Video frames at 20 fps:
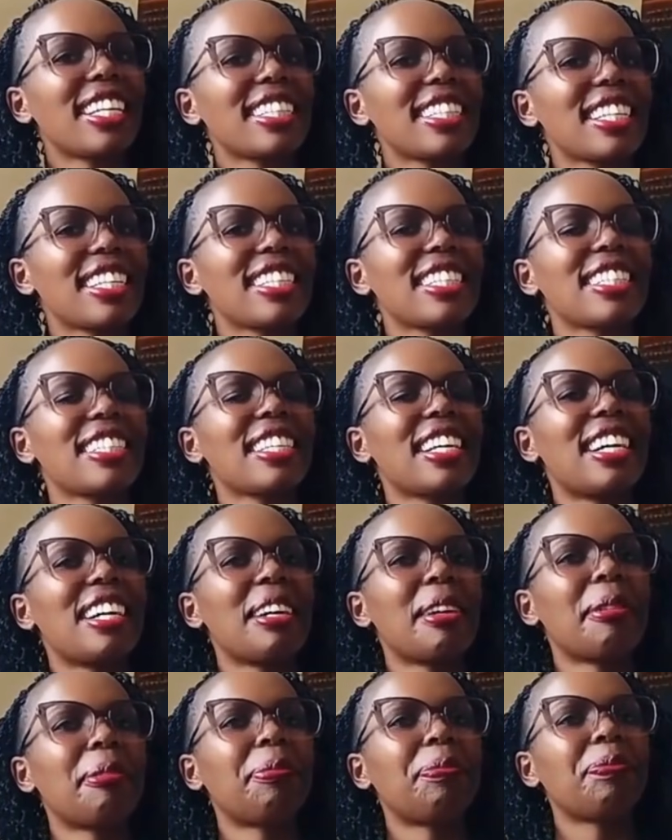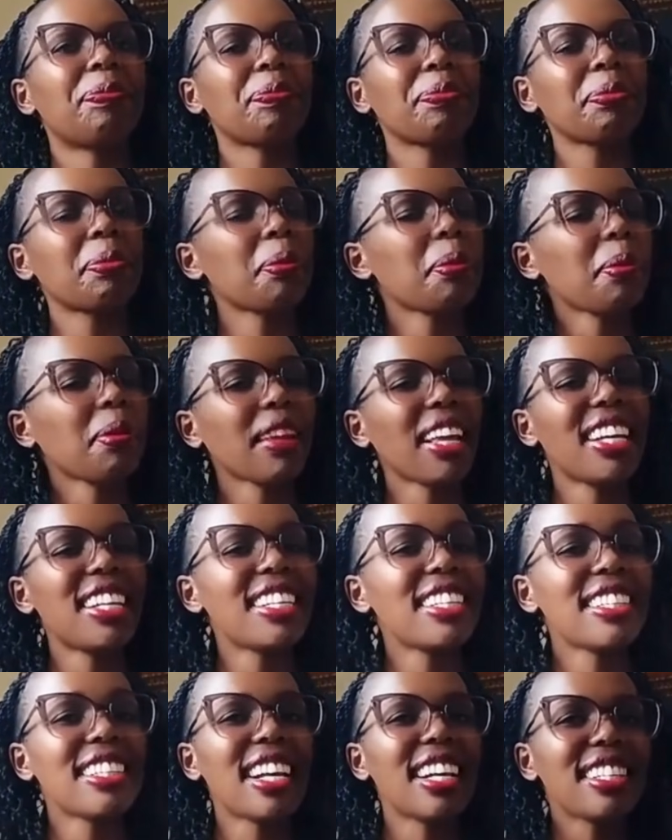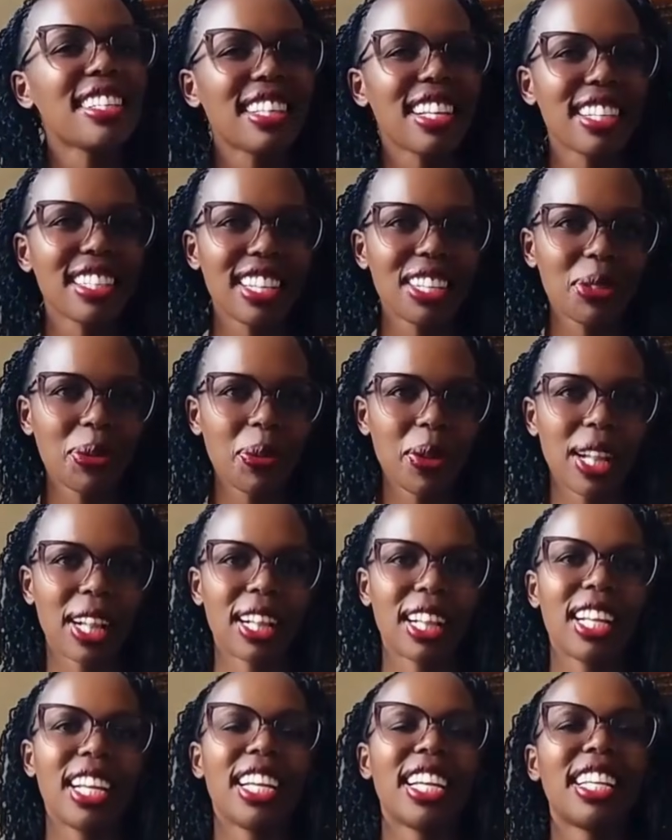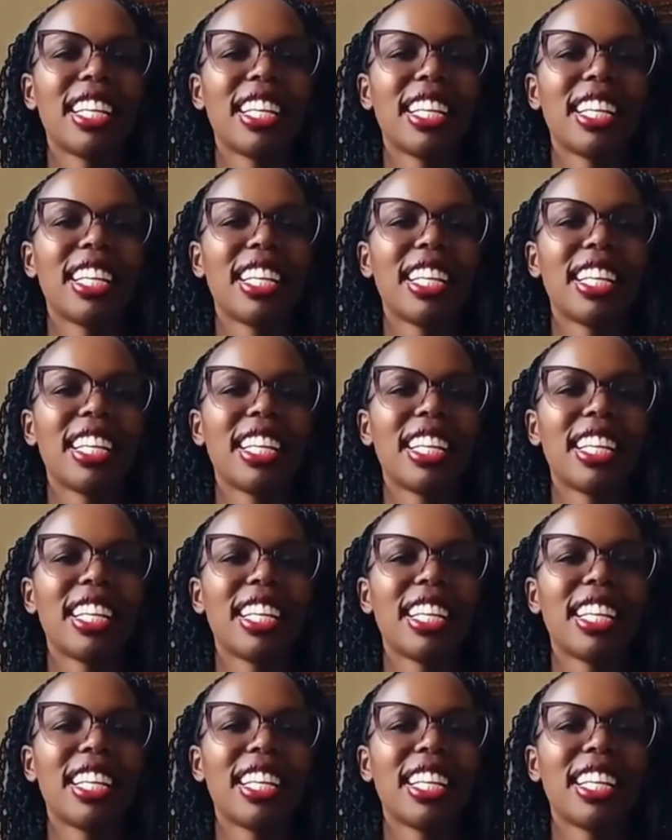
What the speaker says: let us discuss that as well.